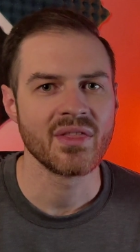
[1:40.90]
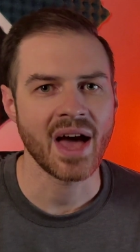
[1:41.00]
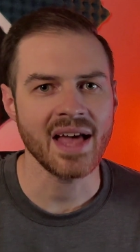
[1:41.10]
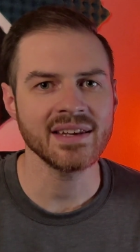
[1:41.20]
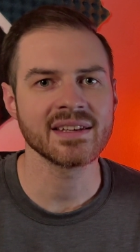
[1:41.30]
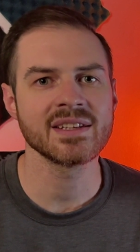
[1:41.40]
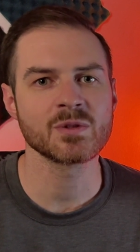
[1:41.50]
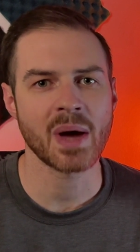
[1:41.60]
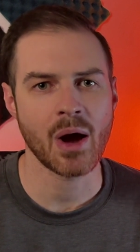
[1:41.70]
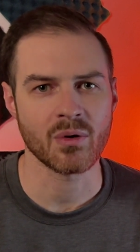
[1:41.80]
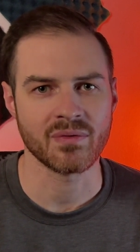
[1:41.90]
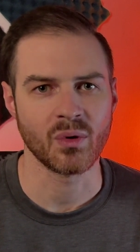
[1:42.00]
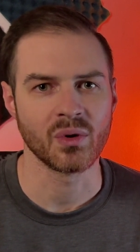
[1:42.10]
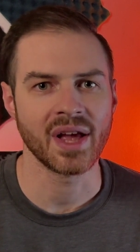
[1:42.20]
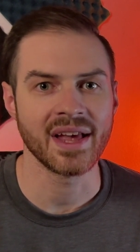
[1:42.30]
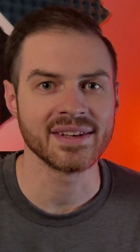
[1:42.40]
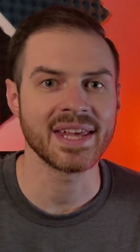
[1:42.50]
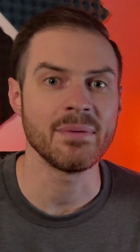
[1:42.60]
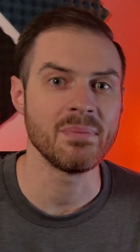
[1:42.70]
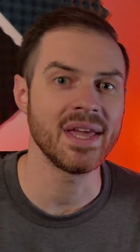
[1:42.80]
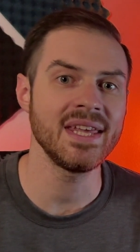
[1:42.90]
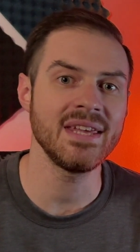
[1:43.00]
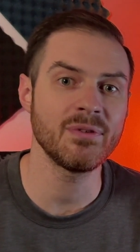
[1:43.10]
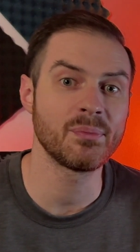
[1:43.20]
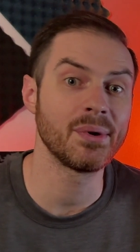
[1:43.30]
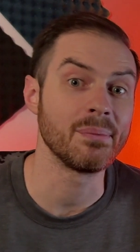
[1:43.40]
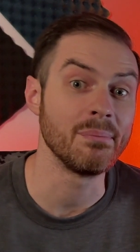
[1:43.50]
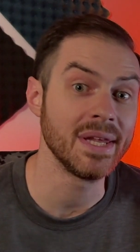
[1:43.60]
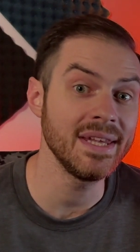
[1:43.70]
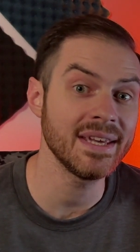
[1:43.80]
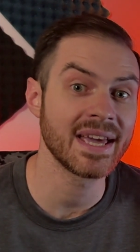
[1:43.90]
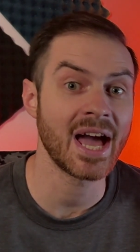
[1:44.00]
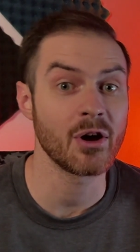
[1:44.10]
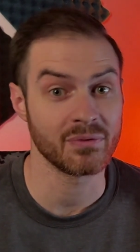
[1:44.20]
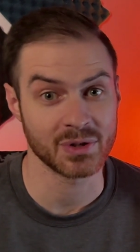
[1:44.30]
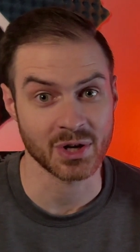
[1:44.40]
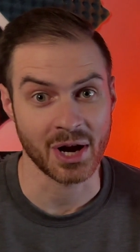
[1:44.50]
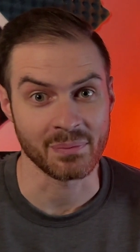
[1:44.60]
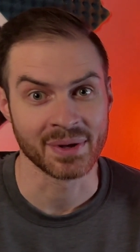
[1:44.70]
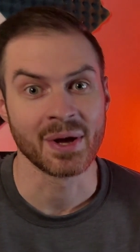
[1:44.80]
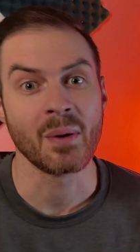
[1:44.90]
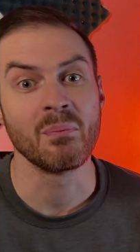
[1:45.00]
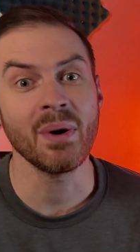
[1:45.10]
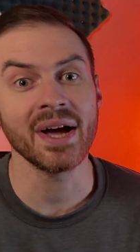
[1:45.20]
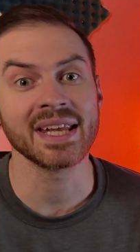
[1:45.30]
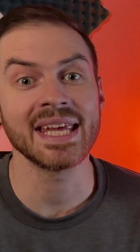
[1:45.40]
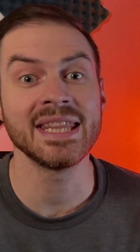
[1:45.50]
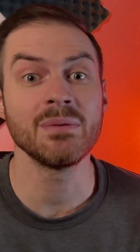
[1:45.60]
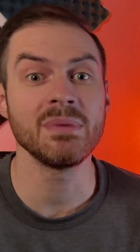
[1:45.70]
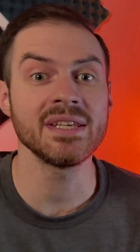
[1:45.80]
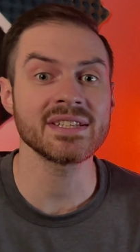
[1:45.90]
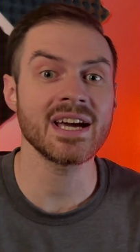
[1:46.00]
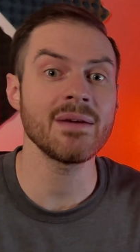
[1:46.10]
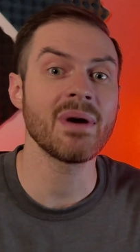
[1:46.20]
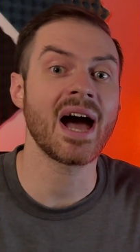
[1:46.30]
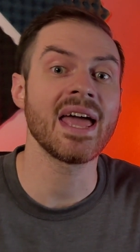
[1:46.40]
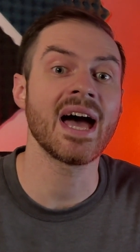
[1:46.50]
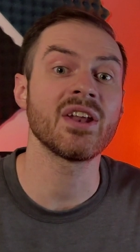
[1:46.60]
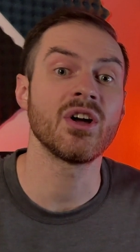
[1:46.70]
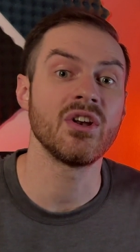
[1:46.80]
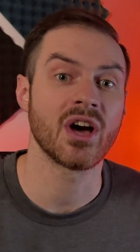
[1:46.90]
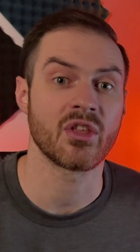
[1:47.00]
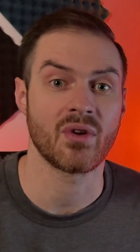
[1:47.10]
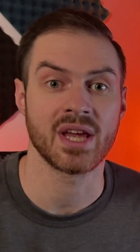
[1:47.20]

That is powerful, and it may even put me out of a job. But in the meantime, I had another